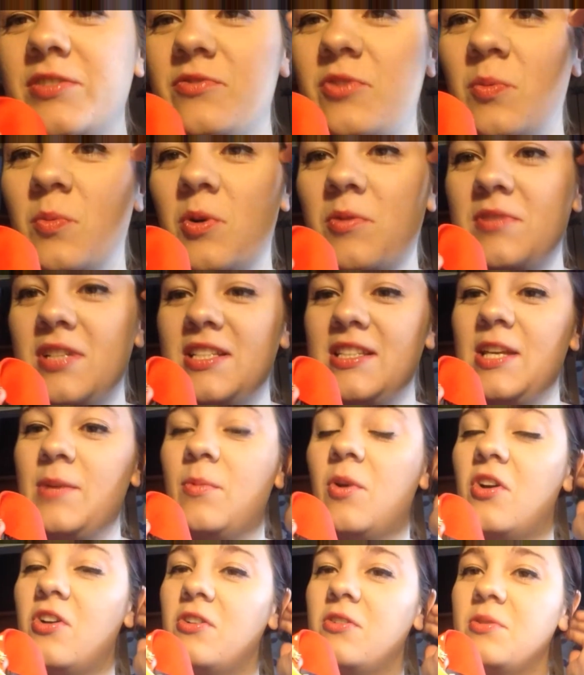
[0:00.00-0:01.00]
was from Walt
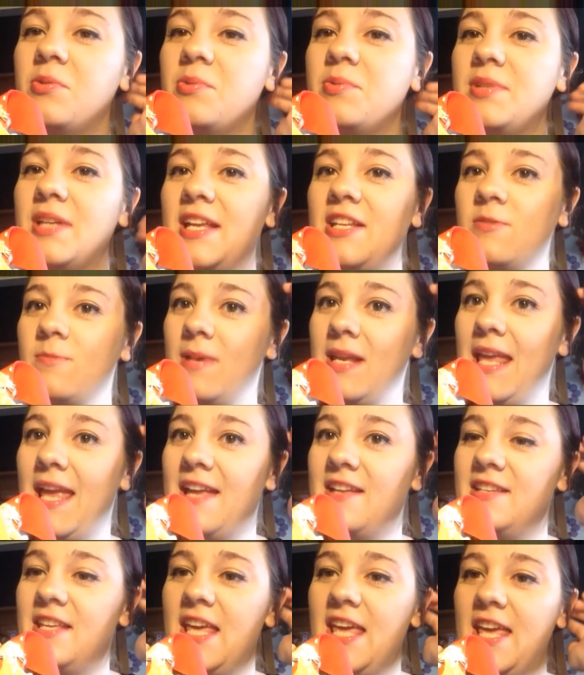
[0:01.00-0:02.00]
Disney World
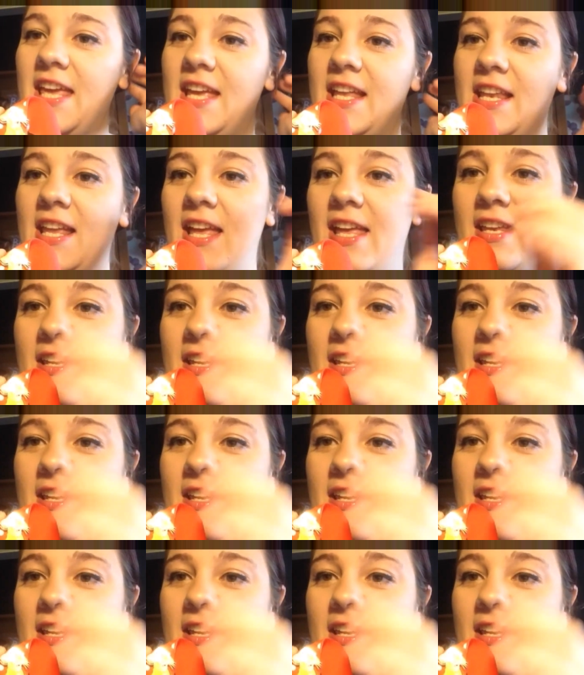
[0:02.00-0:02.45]
in 2018,